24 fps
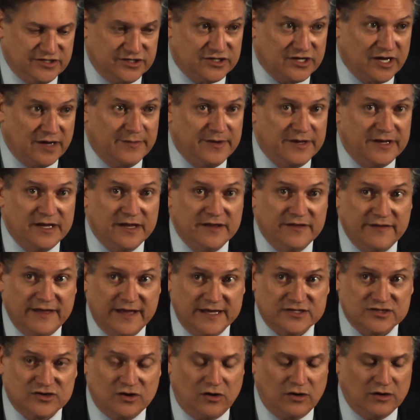Summit.
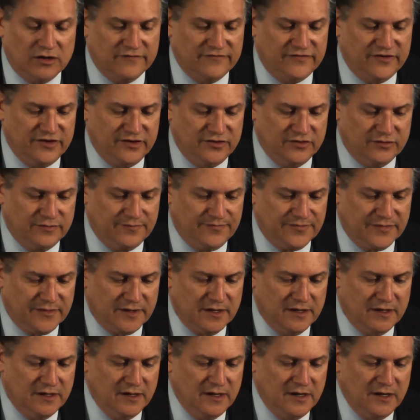That's all of you.
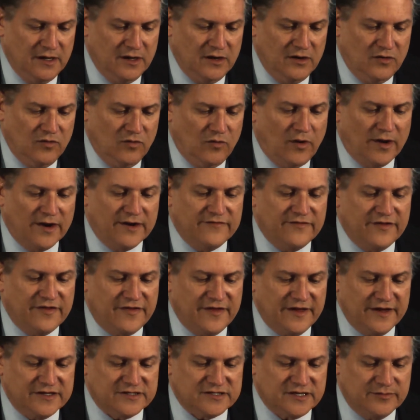One of the
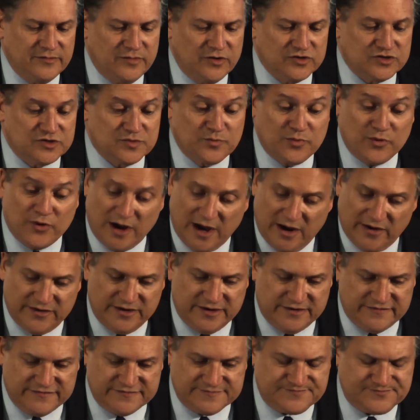things I'm most proud
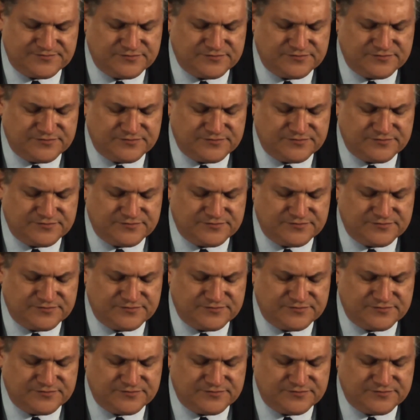of